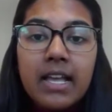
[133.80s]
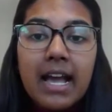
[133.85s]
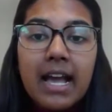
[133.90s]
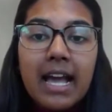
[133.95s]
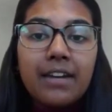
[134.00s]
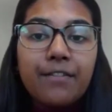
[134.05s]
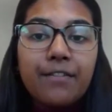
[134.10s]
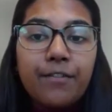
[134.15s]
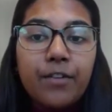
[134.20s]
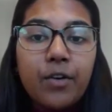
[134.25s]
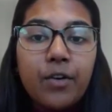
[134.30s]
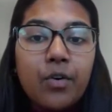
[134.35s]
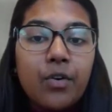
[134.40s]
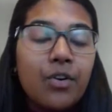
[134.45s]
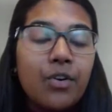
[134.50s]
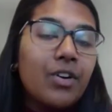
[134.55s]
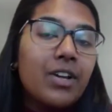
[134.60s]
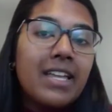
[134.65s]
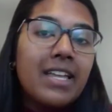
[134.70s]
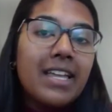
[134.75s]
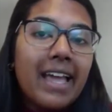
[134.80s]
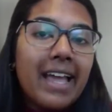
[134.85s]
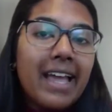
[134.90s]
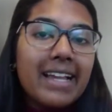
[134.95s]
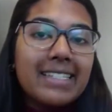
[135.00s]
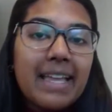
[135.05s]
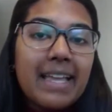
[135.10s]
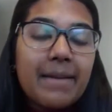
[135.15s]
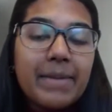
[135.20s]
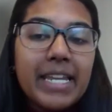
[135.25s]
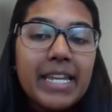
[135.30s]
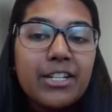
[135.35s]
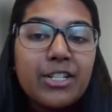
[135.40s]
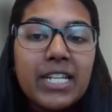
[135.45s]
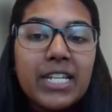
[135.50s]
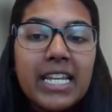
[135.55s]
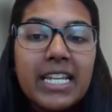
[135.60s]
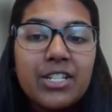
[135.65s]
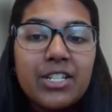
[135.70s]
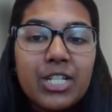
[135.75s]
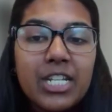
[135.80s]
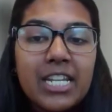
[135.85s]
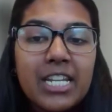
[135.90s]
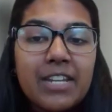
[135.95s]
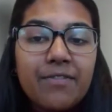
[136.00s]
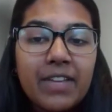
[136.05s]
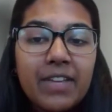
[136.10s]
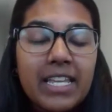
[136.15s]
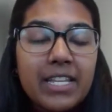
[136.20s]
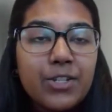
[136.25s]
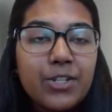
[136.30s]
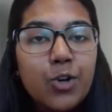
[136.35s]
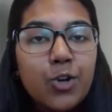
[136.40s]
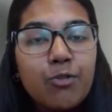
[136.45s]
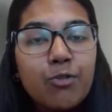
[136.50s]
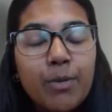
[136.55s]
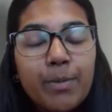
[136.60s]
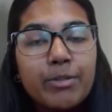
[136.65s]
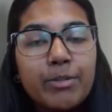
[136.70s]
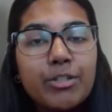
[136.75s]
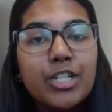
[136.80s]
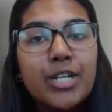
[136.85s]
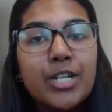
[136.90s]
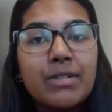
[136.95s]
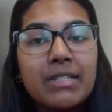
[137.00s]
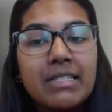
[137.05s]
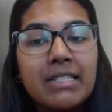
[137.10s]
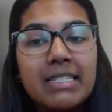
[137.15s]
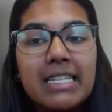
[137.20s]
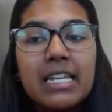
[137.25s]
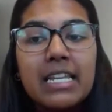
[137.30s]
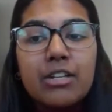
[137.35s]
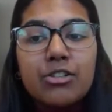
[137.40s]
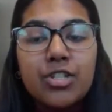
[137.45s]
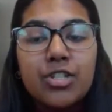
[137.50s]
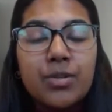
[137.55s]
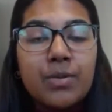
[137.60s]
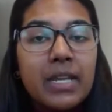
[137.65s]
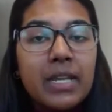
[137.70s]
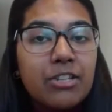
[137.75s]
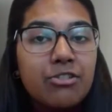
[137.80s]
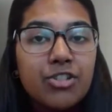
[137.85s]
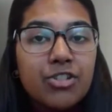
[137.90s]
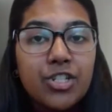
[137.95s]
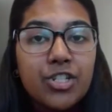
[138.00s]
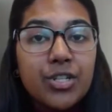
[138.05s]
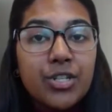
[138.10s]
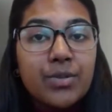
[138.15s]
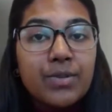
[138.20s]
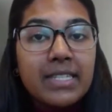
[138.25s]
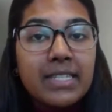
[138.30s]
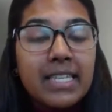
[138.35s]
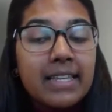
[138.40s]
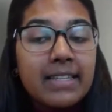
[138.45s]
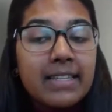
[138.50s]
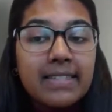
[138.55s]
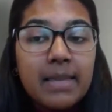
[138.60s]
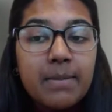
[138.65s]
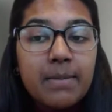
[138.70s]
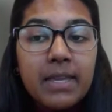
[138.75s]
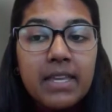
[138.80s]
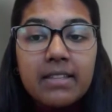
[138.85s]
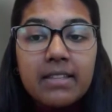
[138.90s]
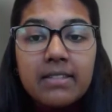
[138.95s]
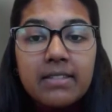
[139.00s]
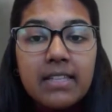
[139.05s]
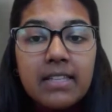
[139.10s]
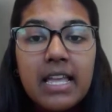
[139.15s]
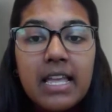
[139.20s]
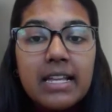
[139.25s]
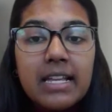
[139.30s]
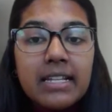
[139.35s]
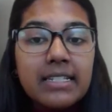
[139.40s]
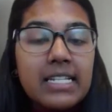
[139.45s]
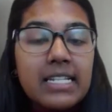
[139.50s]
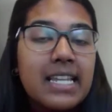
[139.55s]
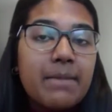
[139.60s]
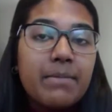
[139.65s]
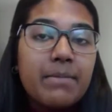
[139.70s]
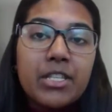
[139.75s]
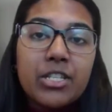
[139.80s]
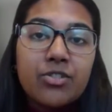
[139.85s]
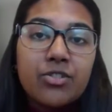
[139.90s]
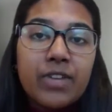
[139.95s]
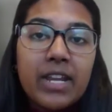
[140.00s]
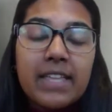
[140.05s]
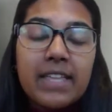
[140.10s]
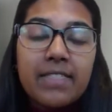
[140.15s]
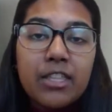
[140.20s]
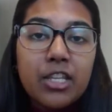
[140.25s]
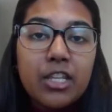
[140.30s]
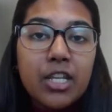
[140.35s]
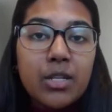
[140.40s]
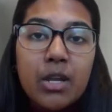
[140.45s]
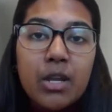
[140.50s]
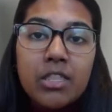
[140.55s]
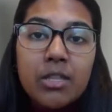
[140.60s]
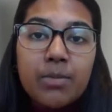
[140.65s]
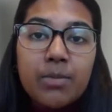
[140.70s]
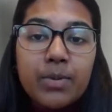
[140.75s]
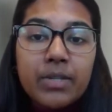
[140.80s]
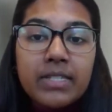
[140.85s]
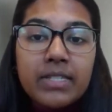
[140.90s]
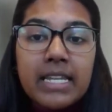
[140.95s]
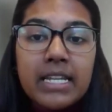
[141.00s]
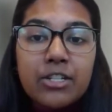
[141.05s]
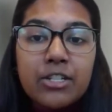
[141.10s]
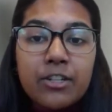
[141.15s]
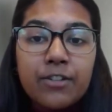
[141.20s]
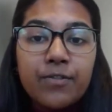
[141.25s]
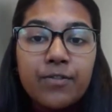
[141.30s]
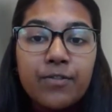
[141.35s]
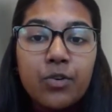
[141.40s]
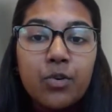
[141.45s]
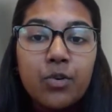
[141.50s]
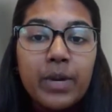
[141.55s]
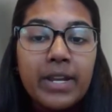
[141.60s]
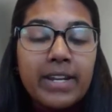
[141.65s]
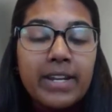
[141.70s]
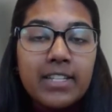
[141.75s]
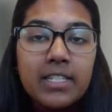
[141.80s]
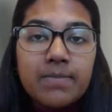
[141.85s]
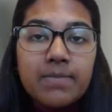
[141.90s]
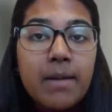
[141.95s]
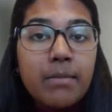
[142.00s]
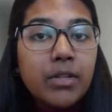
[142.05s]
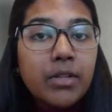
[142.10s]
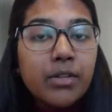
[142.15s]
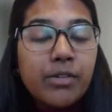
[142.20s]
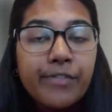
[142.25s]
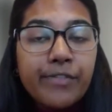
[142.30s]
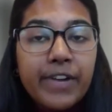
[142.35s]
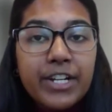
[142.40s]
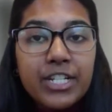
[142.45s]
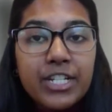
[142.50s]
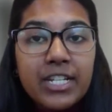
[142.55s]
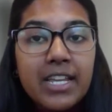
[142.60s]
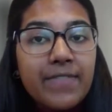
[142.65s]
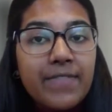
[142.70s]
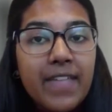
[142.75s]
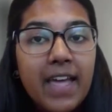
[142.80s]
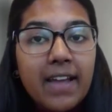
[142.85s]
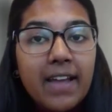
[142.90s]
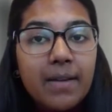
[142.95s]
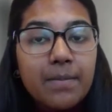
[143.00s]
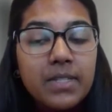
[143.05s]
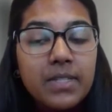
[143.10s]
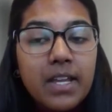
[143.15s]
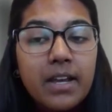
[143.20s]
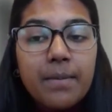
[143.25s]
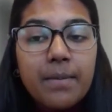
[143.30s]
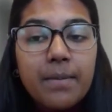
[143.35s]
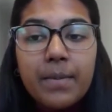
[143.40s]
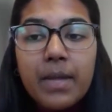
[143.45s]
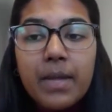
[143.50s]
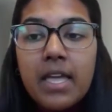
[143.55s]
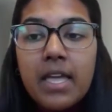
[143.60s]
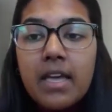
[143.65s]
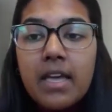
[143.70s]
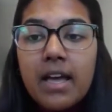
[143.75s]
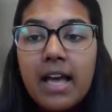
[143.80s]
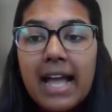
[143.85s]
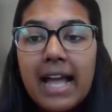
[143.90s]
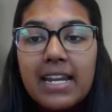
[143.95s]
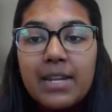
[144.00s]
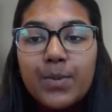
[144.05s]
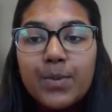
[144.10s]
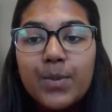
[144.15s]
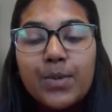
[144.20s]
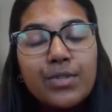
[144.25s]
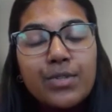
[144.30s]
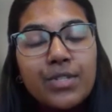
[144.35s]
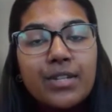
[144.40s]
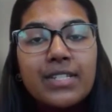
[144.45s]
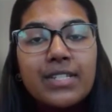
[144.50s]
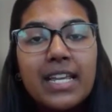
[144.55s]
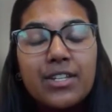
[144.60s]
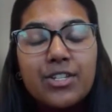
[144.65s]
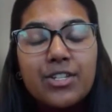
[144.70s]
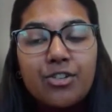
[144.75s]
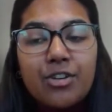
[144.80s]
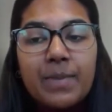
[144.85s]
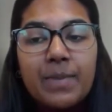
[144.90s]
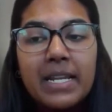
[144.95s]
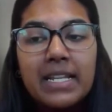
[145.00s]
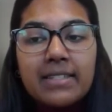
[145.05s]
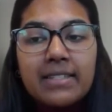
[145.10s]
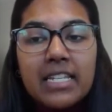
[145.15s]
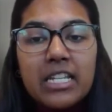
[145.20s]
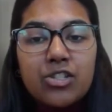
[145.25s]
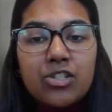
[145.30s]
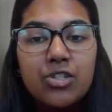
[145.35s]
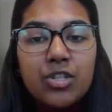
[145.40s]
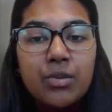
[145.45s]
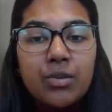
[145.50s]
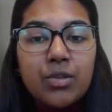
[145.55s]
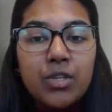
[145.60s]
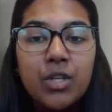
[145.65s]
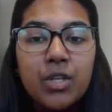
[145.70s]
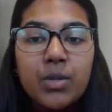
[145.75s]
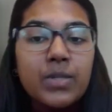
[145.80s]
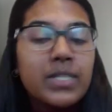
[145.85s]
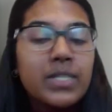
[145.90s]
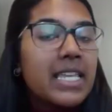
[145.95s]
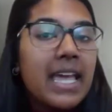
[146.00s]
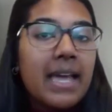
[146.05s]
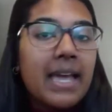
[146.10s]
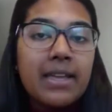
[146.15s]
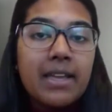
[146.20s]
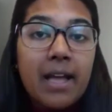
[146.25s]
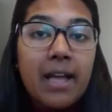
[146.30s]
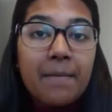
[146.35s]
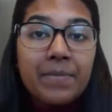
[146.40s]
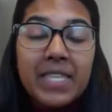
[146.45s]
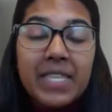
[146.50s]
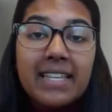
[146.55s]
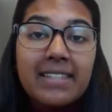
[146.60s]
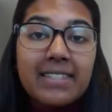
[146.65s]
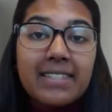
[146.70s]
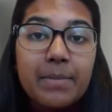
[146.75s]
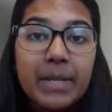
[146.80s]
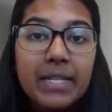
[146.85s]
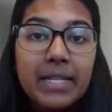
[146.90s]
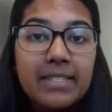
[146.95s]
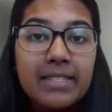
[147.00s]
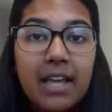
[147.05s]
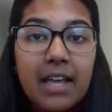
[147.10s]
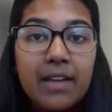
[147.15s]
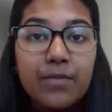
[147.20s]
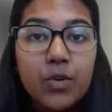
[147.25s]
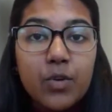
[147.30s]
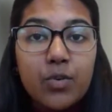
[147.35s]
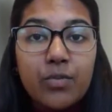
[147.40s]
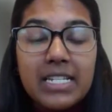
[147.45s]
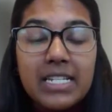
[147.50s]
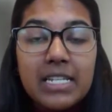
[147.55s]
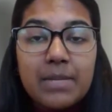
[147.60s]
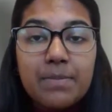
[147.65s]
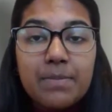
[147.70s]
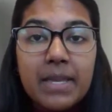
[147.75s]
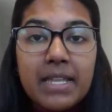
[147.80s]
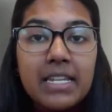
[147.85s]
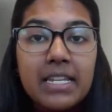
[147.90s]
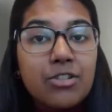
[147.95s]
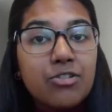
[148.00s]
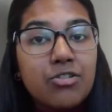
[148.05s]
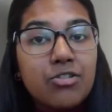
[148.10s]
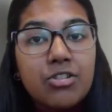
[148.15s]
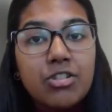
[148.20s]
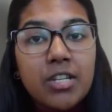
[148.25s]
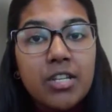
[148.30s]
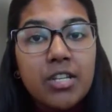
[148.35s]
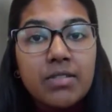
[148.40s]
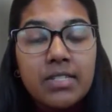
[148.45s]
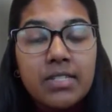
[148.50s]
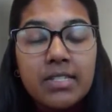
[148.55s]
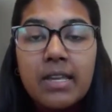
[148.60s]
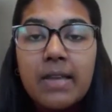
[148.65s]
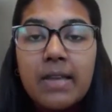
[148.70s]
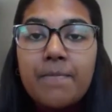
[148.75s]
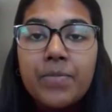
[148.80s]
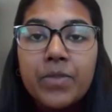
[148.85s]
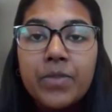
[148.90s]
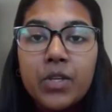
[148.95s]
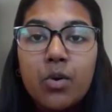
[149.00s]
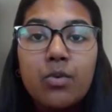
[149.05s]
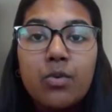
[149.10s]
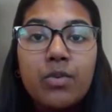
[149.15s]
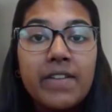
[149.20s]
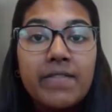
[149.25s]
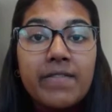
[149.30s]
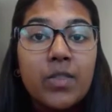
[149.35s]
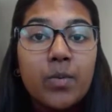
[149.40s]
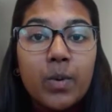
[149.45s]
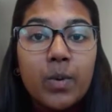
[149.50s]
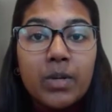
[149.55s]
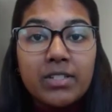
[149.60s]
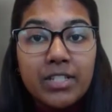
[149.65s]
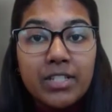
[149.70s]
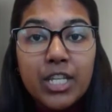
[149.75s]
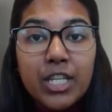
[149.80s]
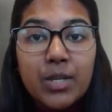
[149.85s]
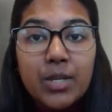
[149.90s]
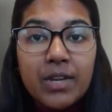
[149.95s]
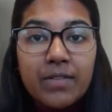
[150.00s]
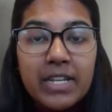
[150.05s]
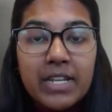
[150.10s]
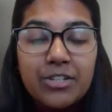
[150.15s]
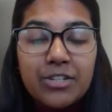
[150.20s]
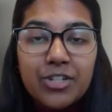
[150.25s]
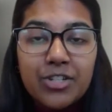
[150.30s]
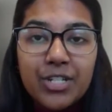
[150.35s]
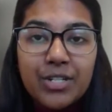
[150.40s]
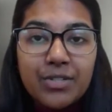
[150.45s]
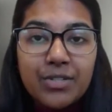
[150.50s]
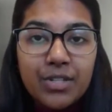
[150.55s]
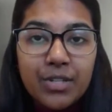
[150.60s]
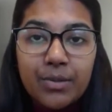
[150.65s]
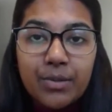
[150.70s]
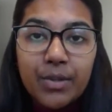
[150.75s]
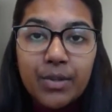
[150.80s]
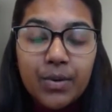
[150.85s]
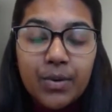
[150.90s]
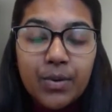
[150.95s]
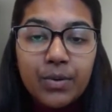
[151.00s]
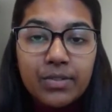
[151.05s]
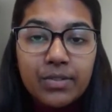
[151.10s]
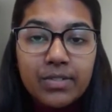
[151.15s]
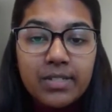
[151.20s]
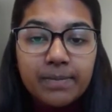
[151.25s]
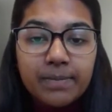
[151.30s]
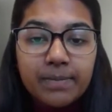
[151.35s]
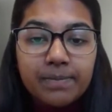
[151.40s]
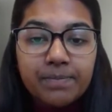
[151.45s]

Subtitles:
And 4, examination-in-chief is your opportunity to introduce exhibits to demonstrate that you know the procedure for witness memory refreshing if that comes up, and it will also test your ability to use the exhibits that have already been introduced, or even the ones that you have introduced to the court.